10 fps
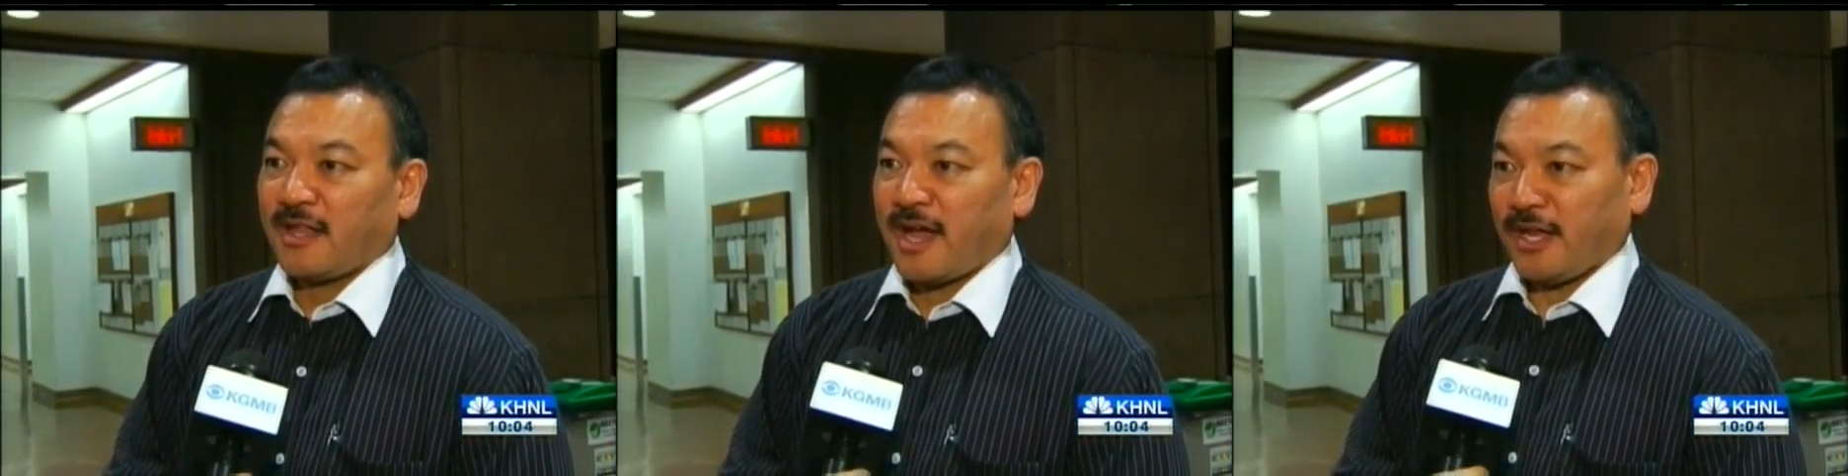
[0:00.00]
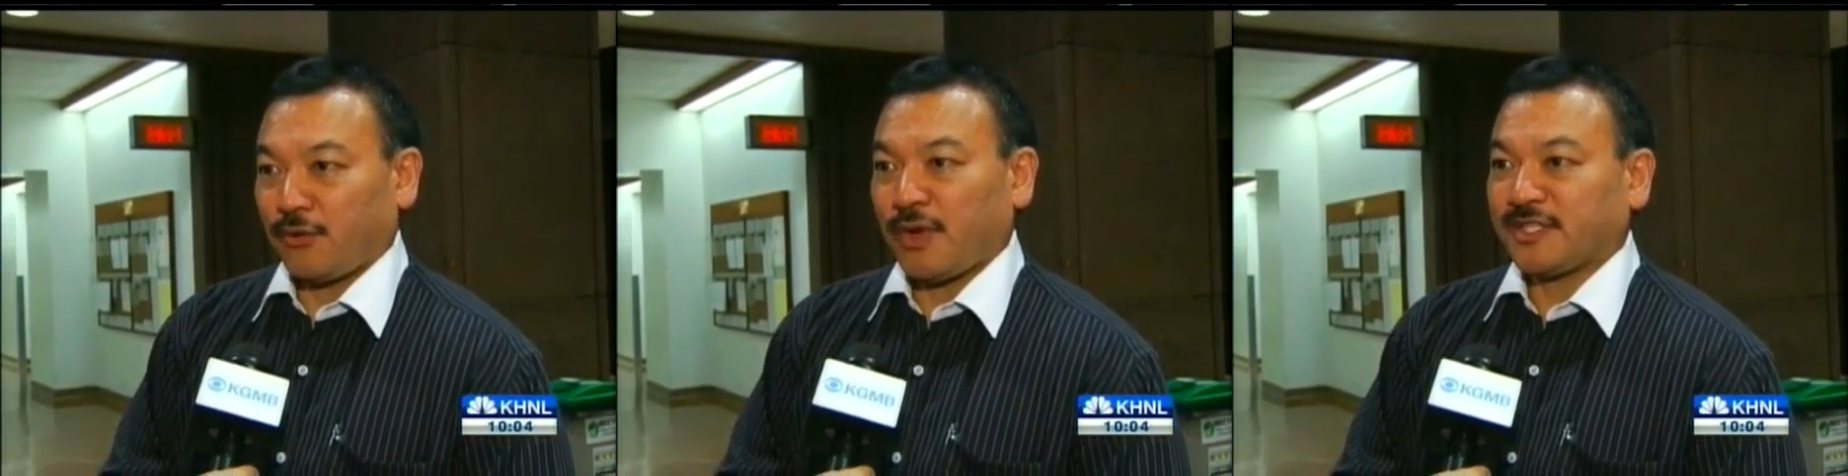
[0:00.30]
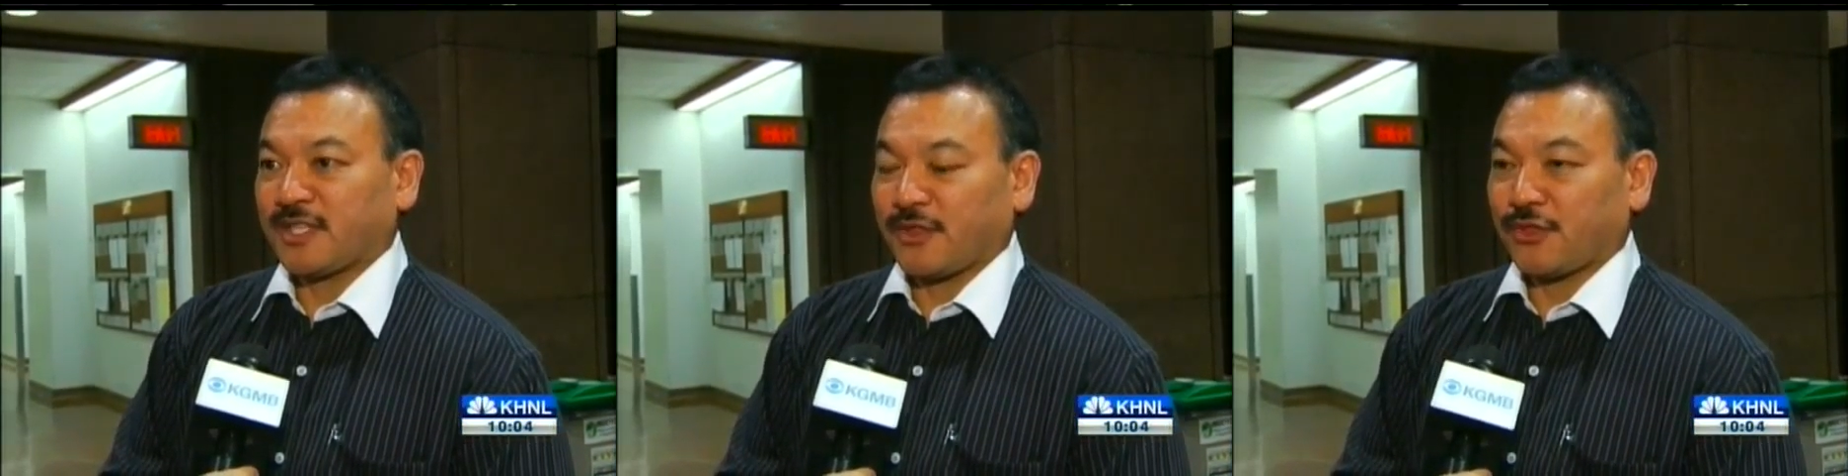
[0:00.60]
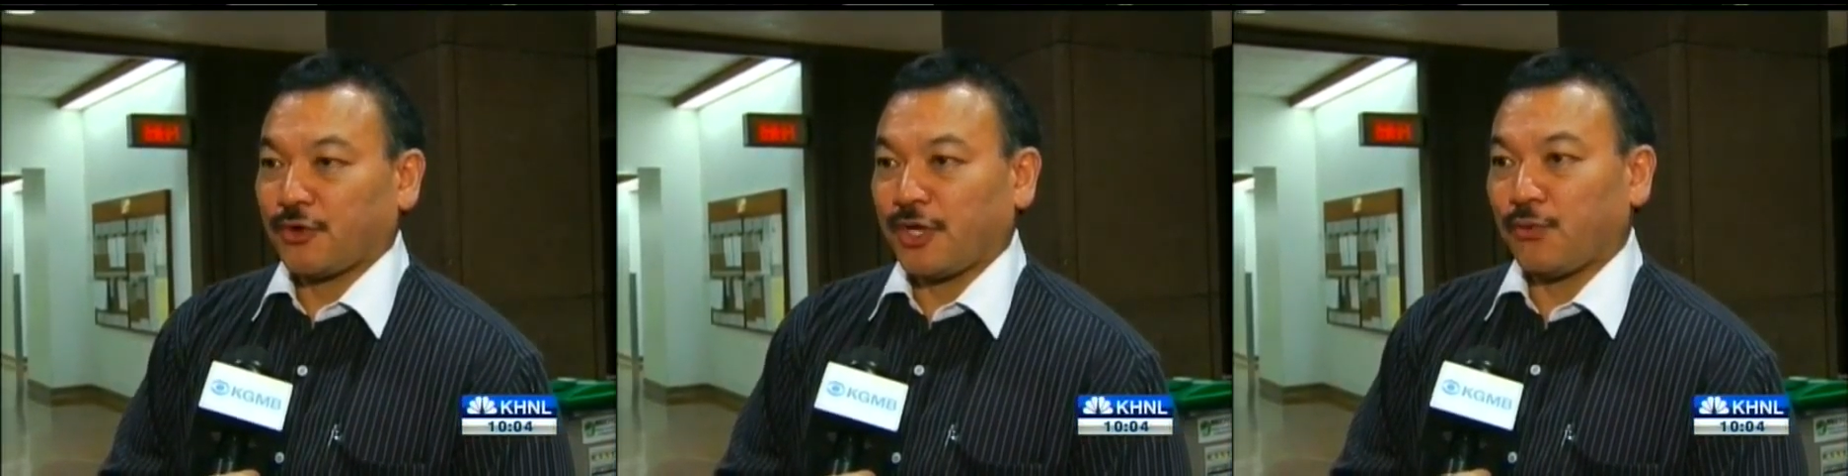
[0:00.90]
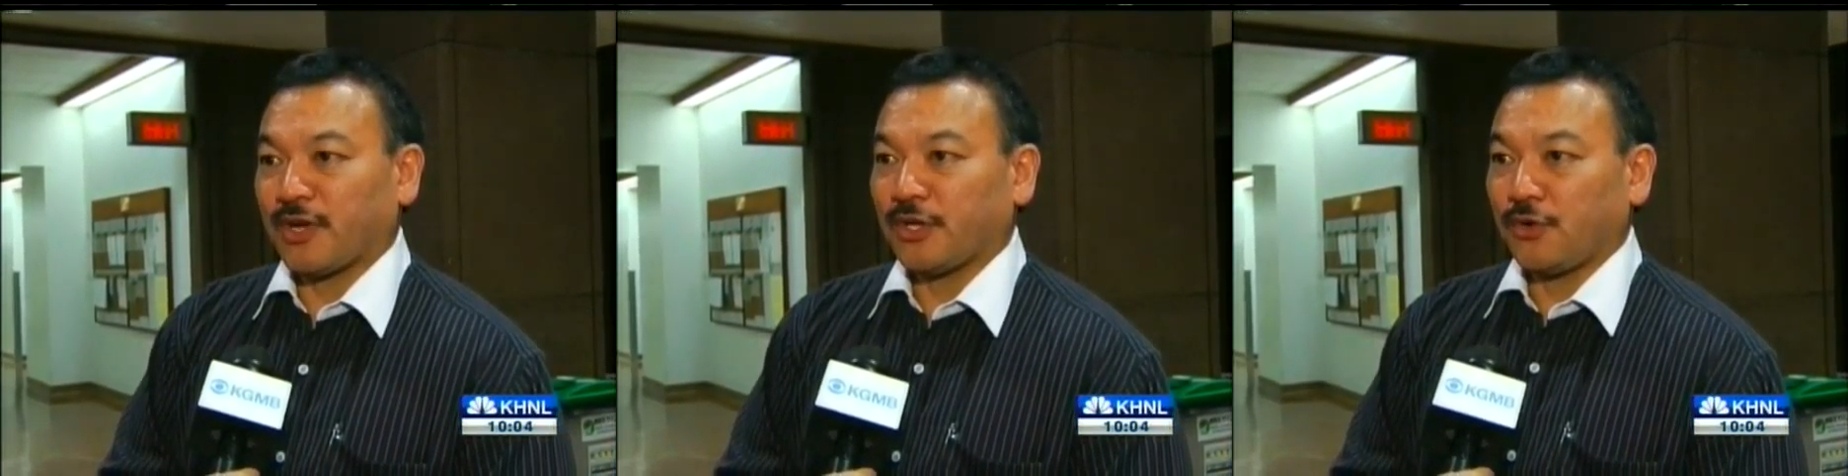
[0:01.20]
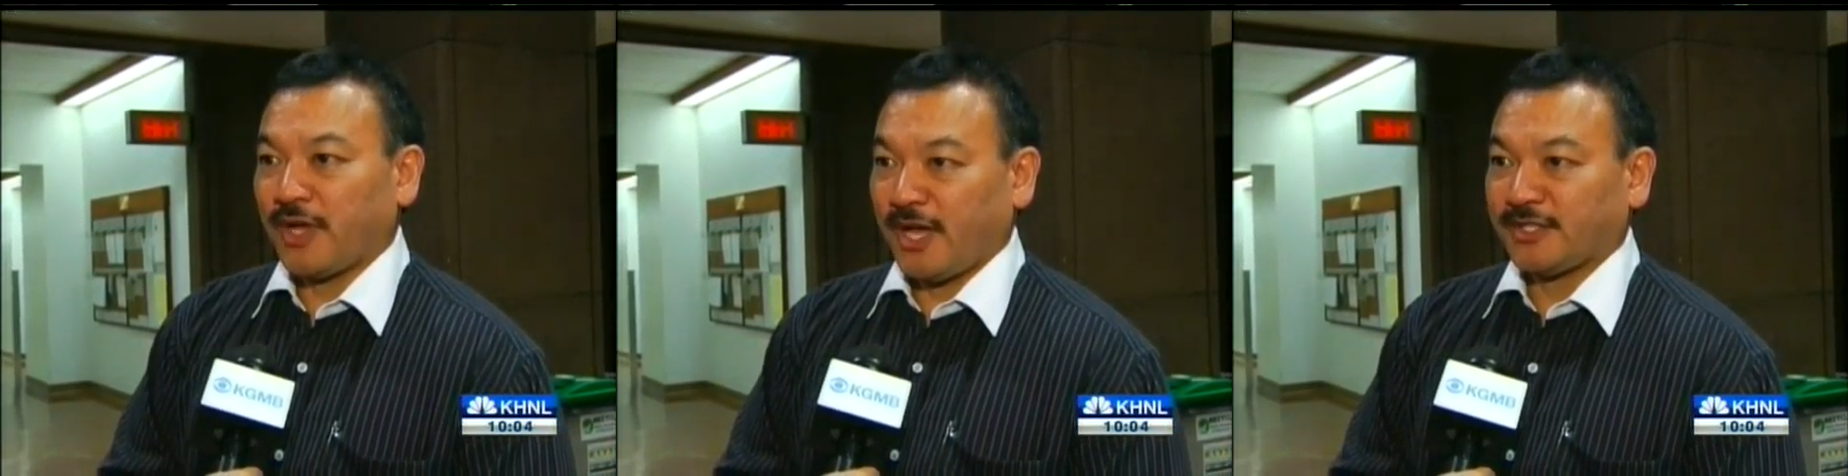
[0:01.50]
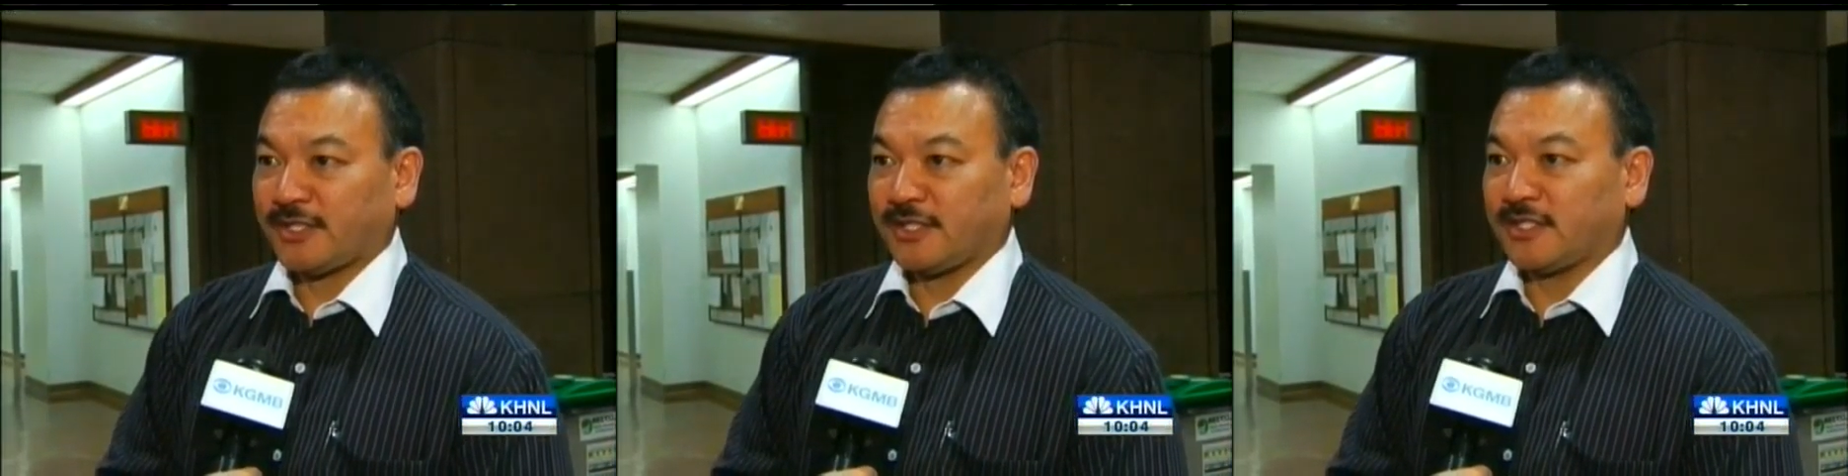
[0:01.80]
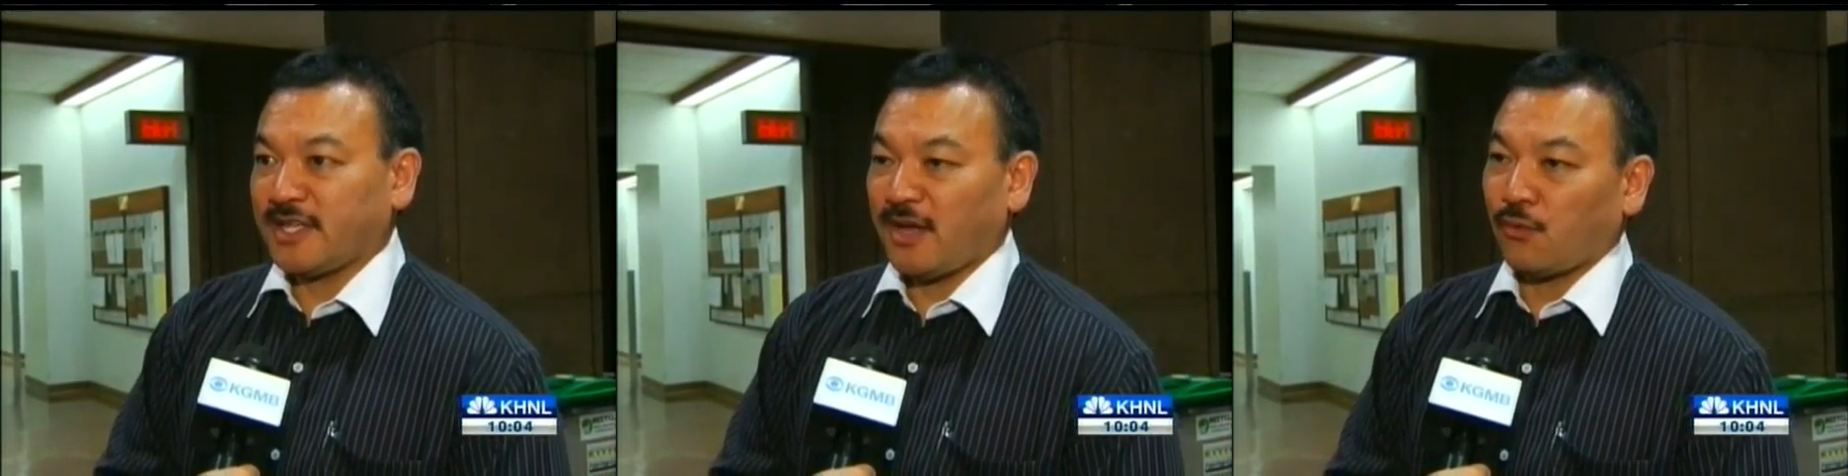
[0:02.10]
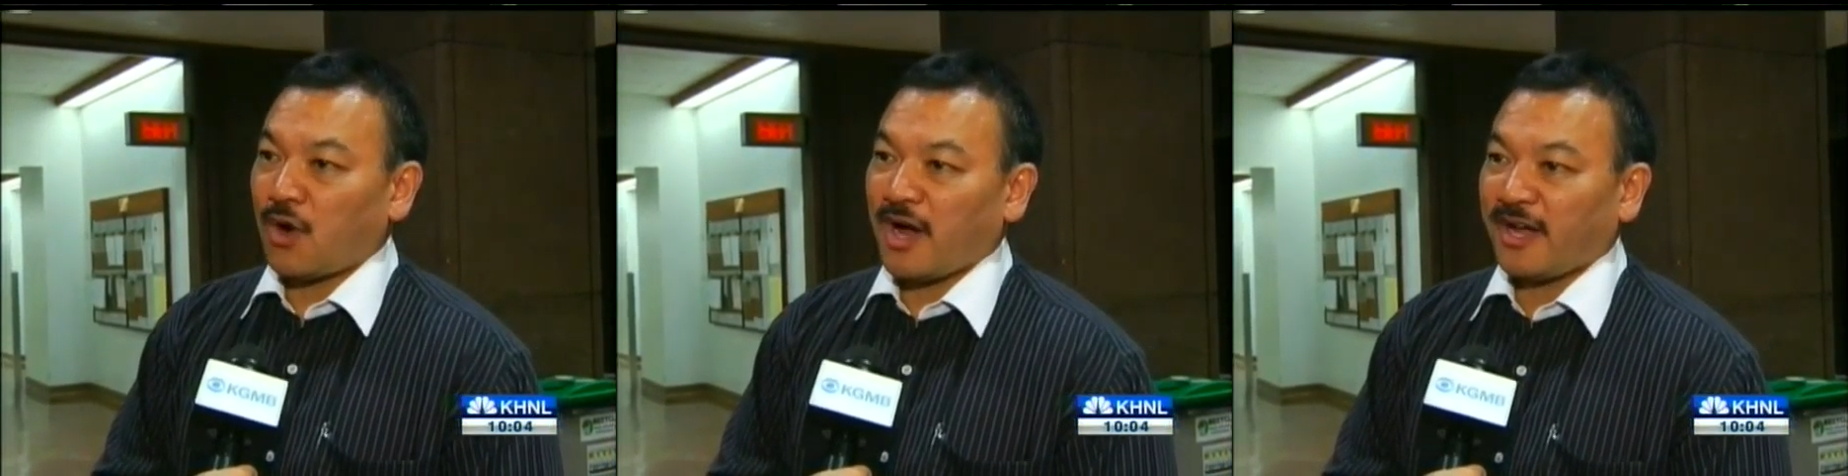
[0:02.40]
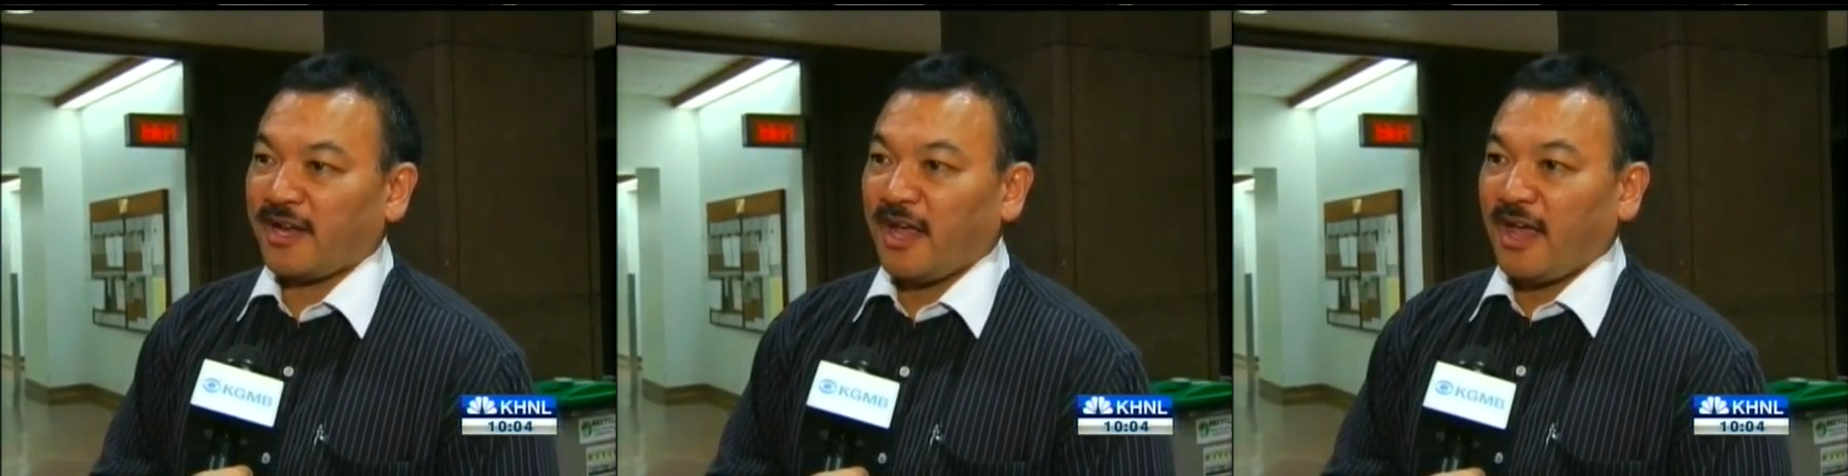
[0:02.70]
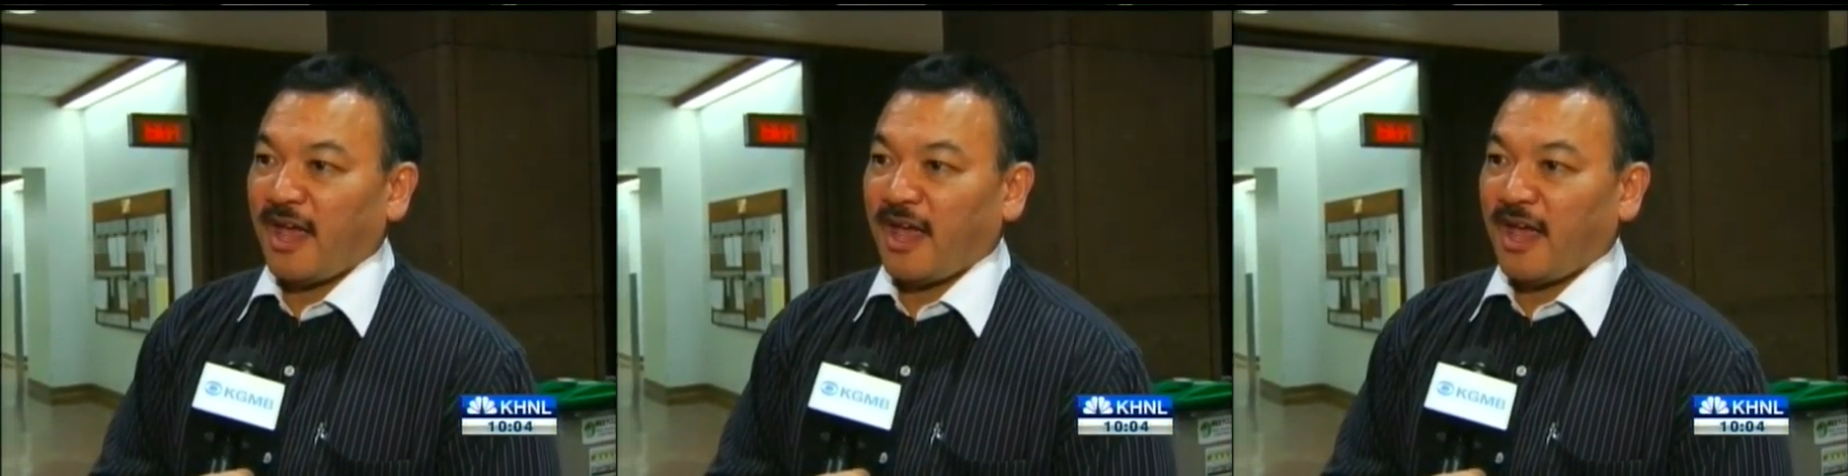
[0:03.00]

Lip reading: That equates to 31 locations statewide